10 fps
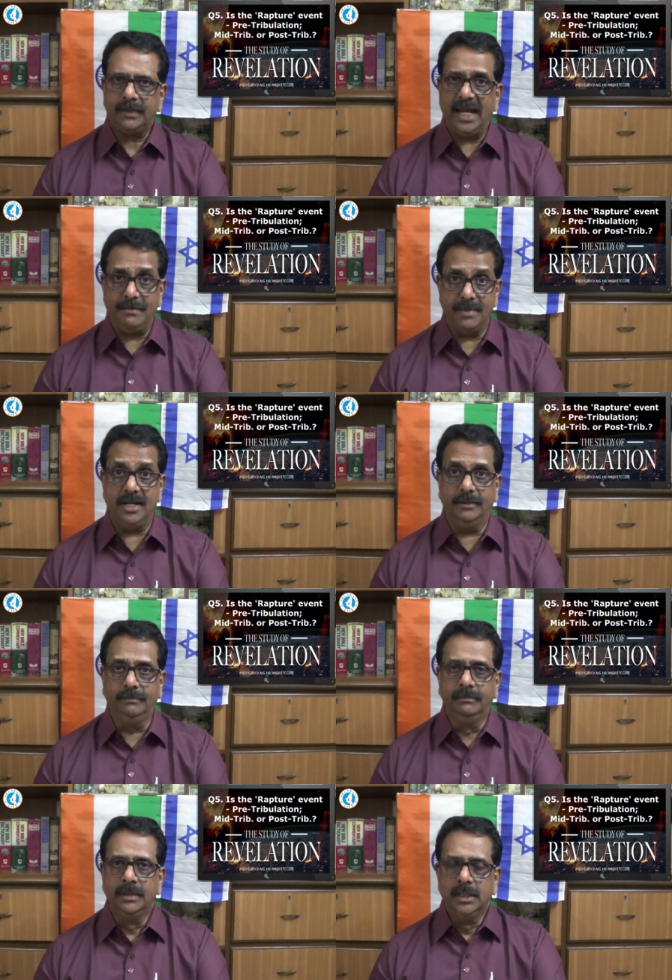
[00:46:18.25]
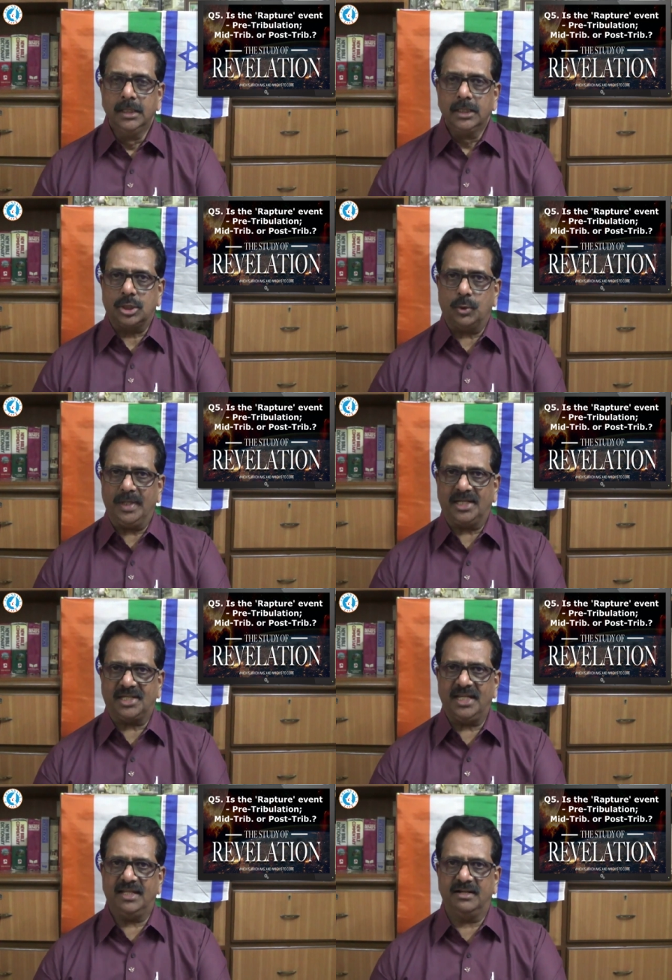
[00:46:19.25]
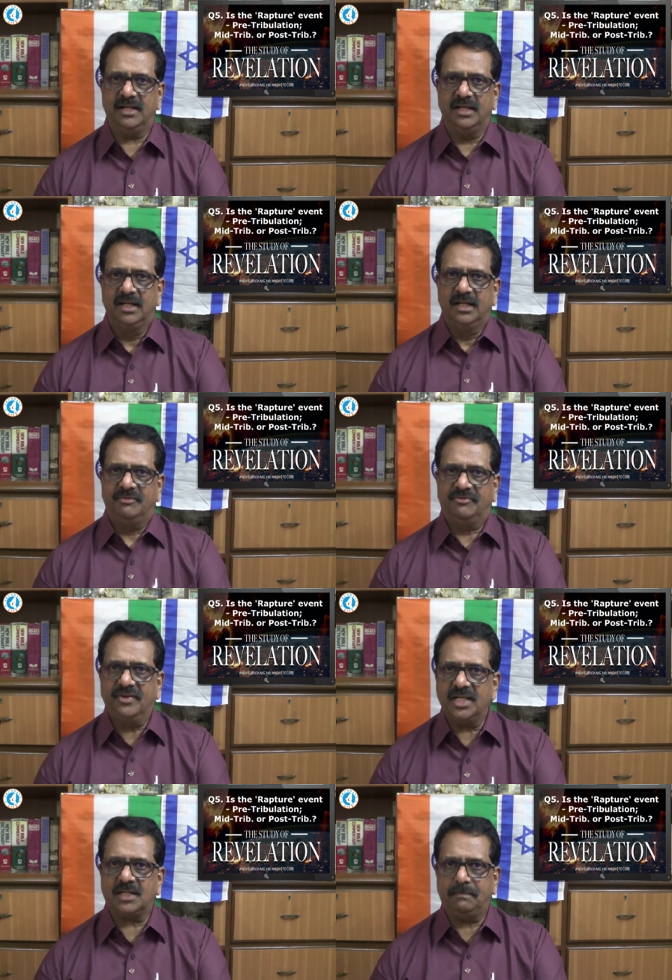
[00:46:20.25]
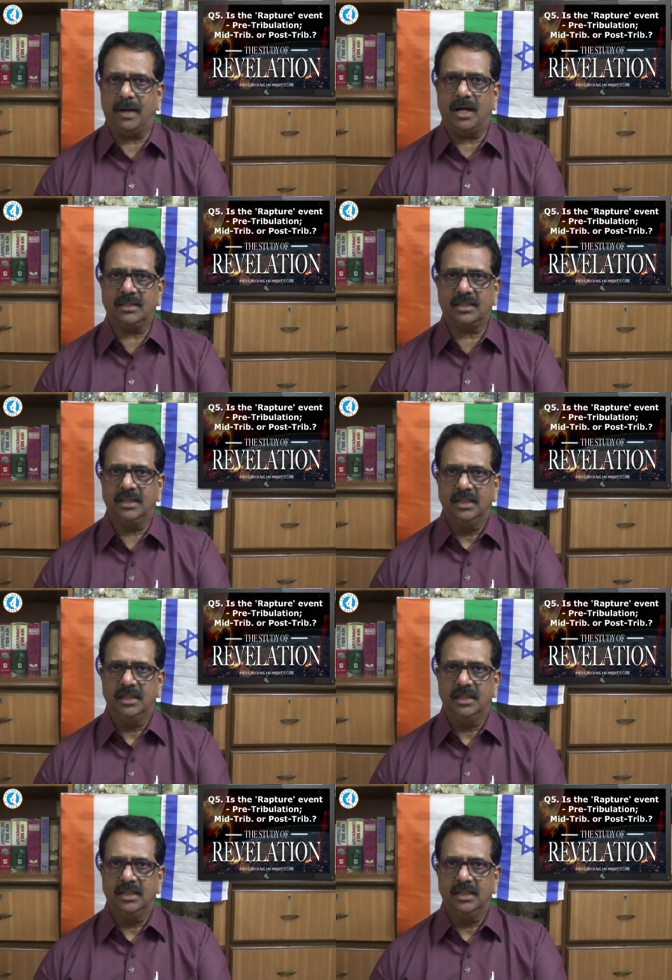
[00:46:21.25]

Amen. So we see the first part,